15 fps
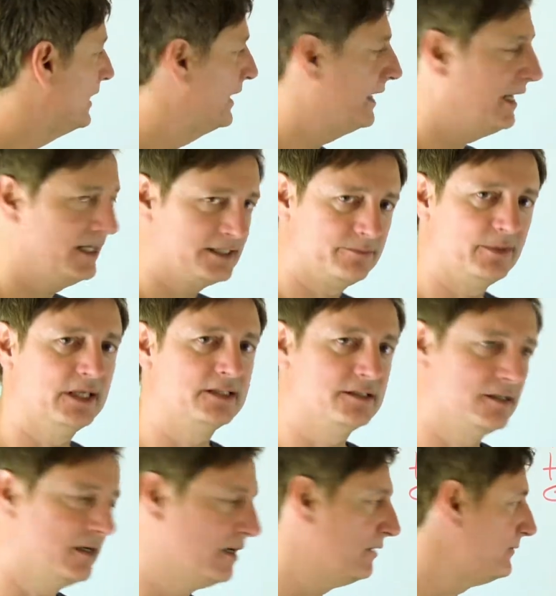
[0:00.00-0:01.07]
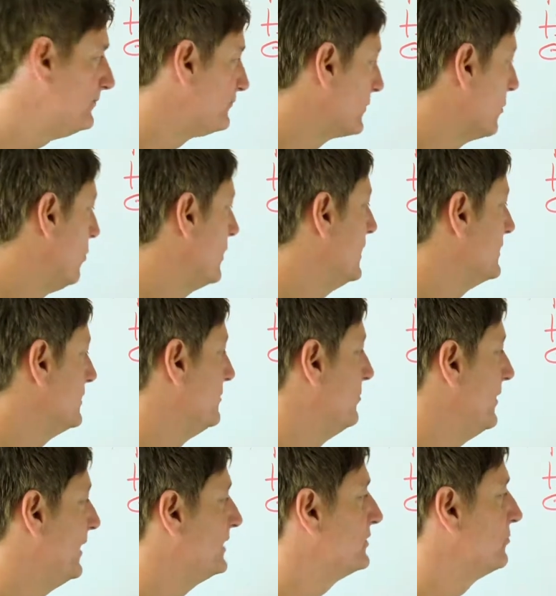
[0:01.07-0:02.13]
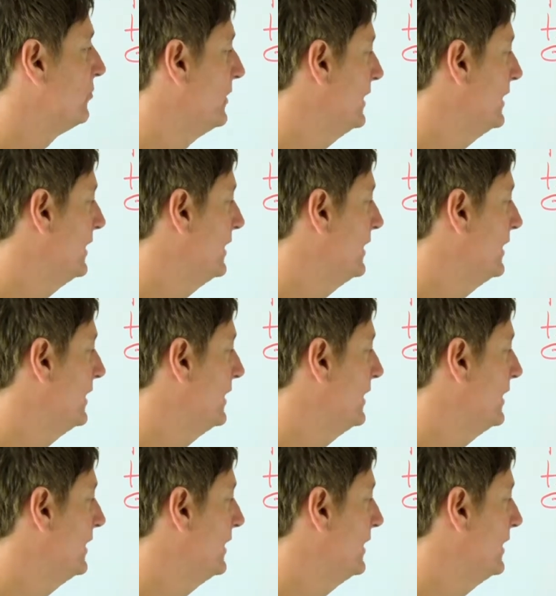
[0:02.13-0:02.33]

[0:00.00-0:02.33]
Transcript: I asked myself, what is the best